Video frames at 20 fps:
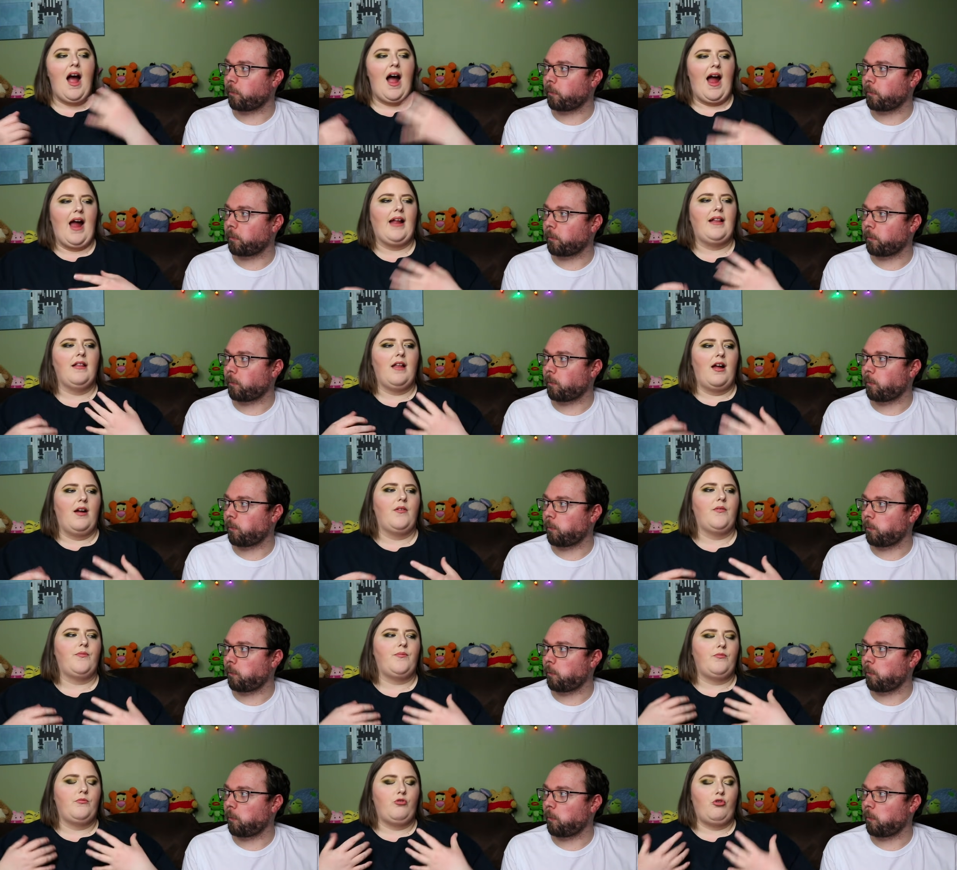Speaker 1: I
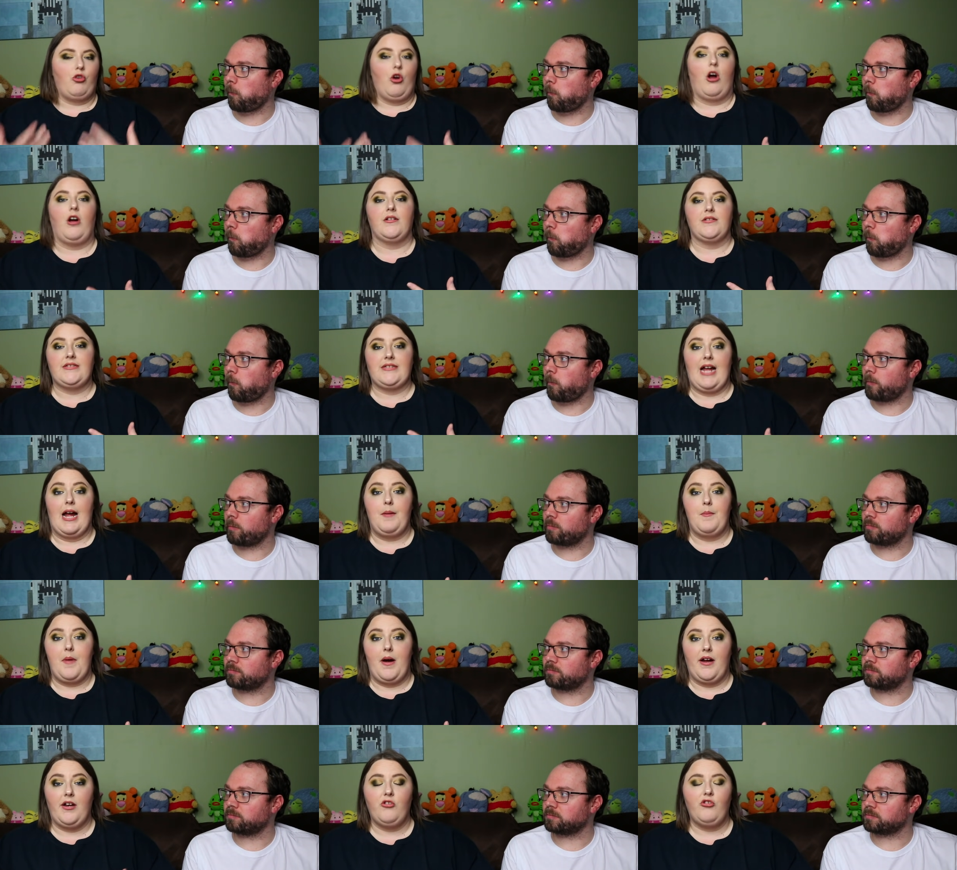love Jaws
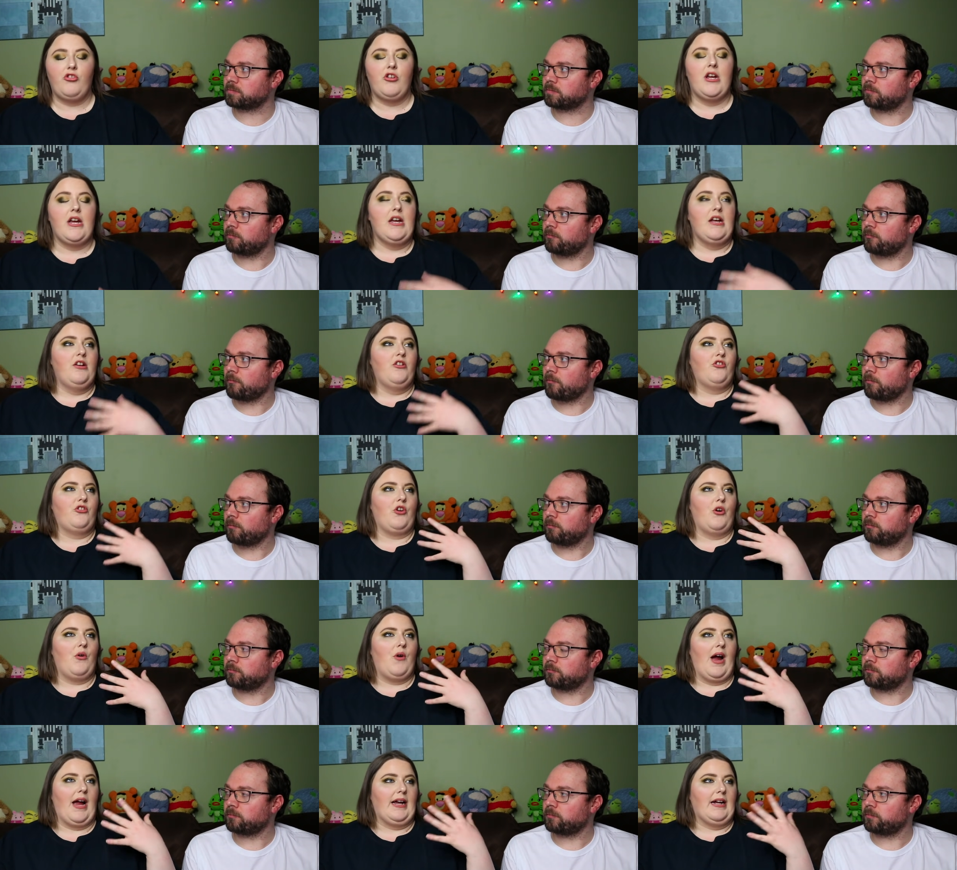that much,
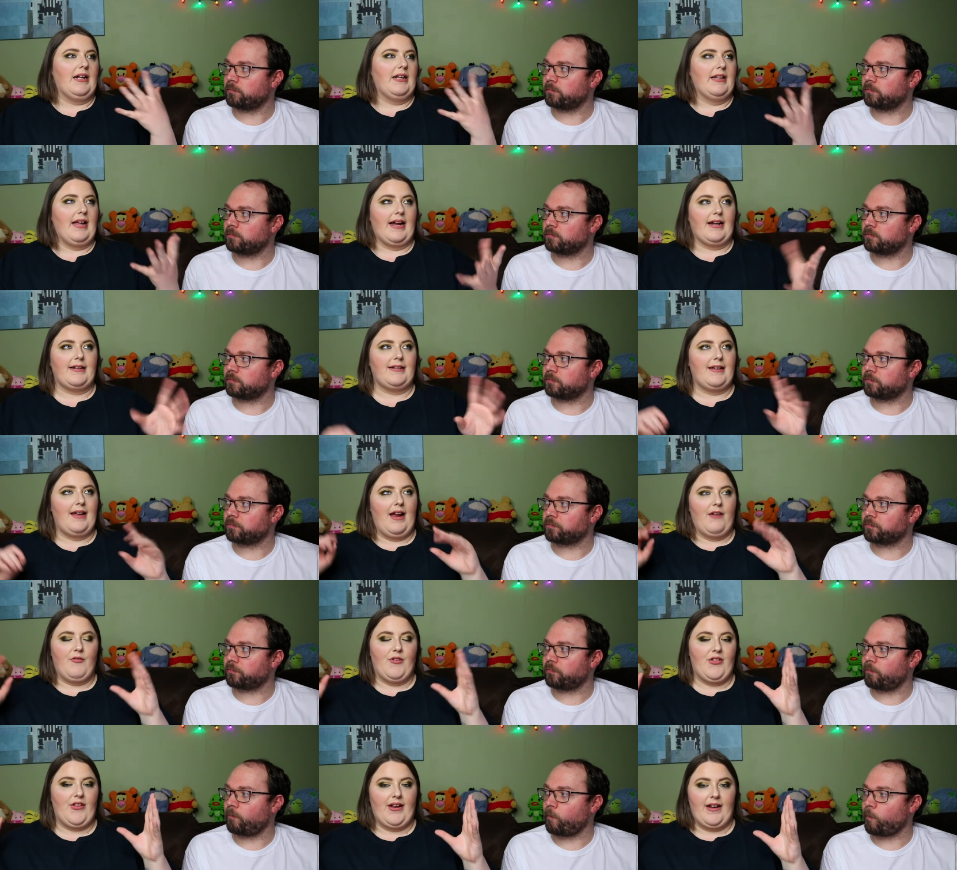so I collect
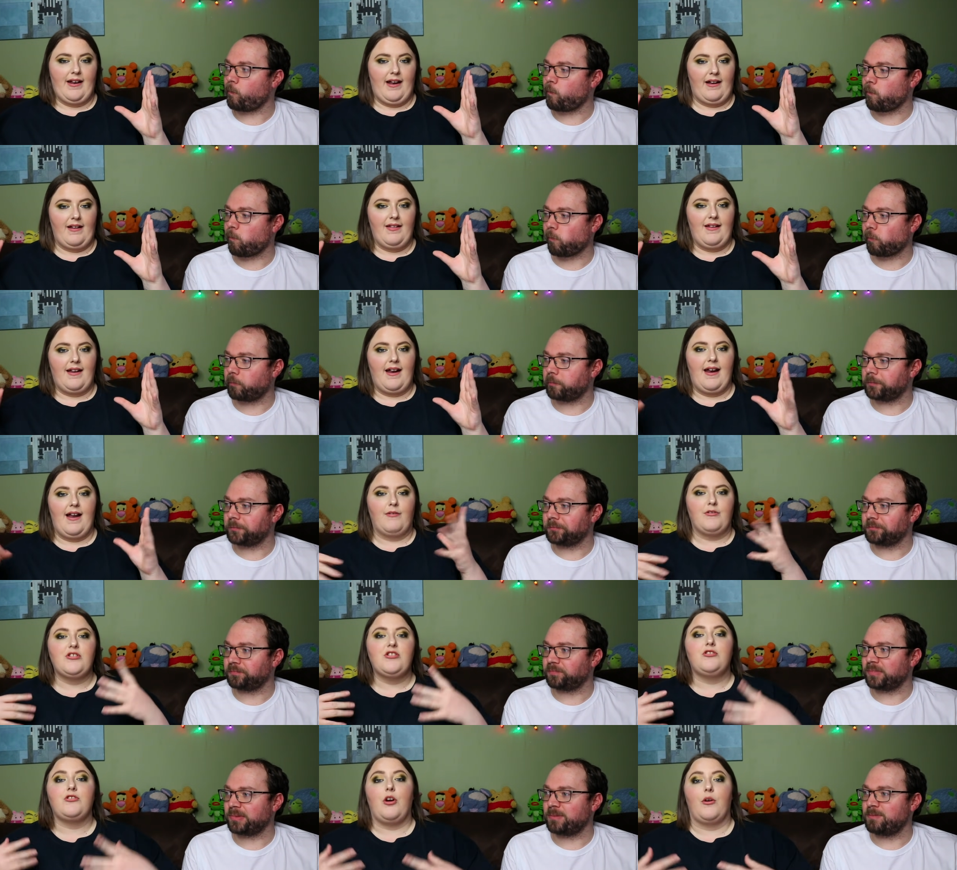everything and anything, and I
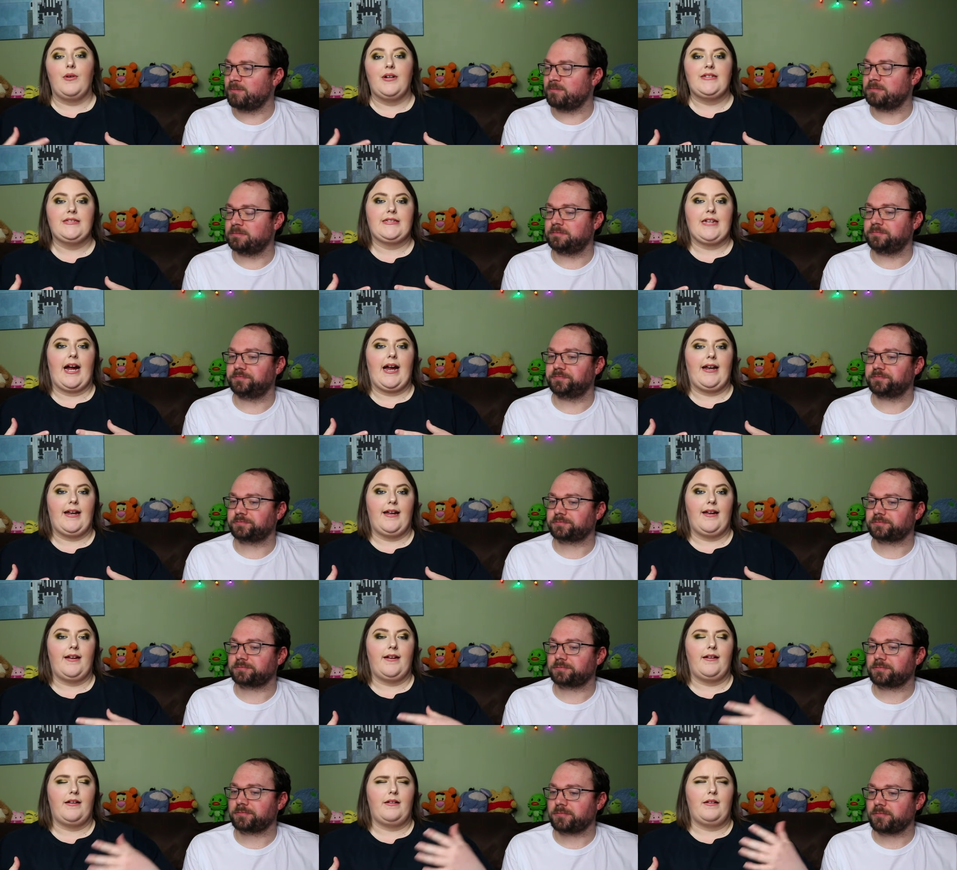was so
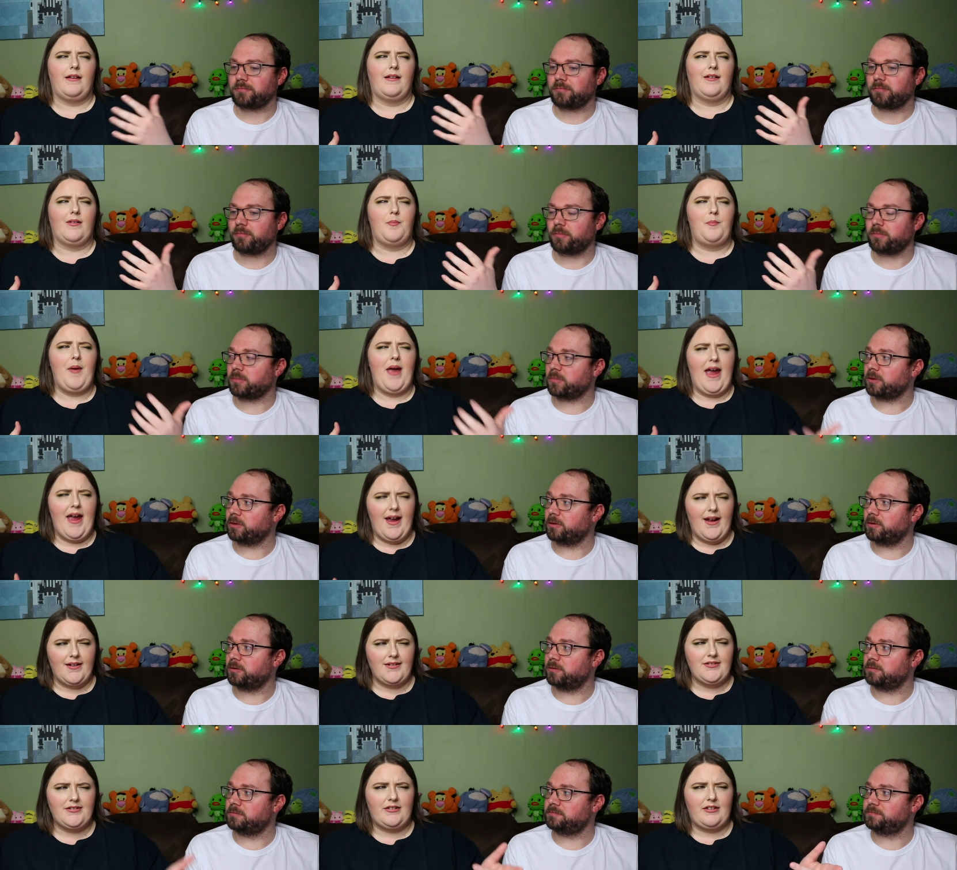excited this
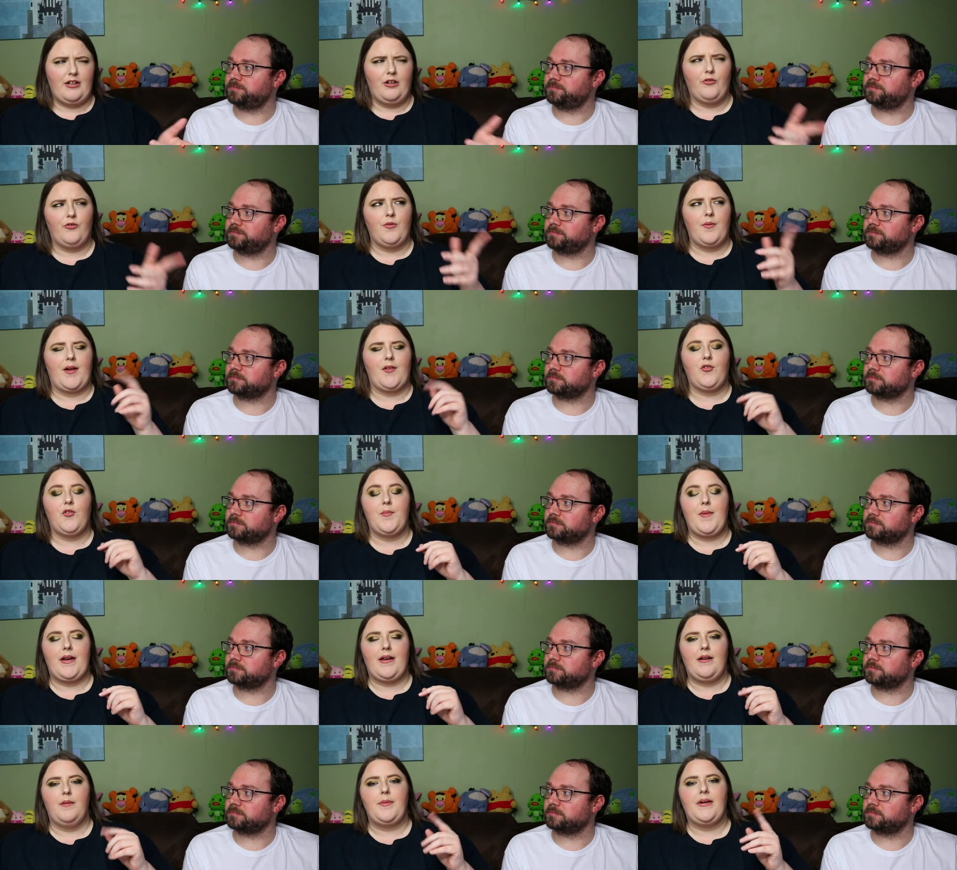past year for Monster
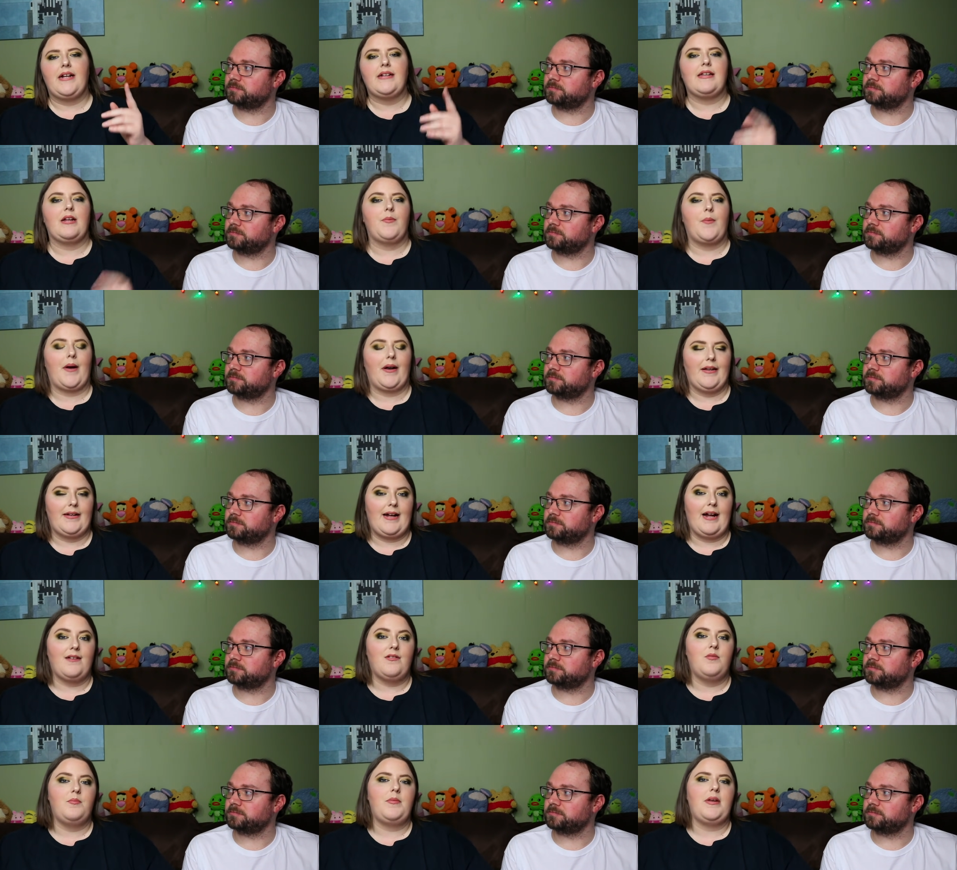Mania because I finally
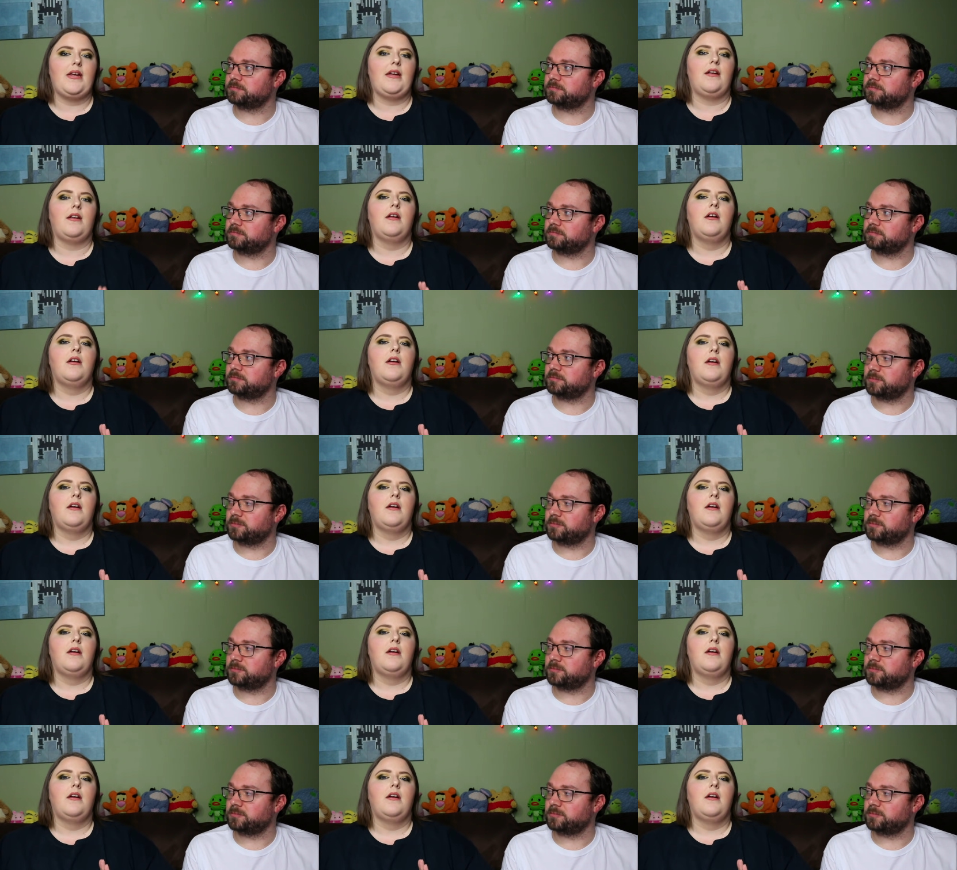got to meet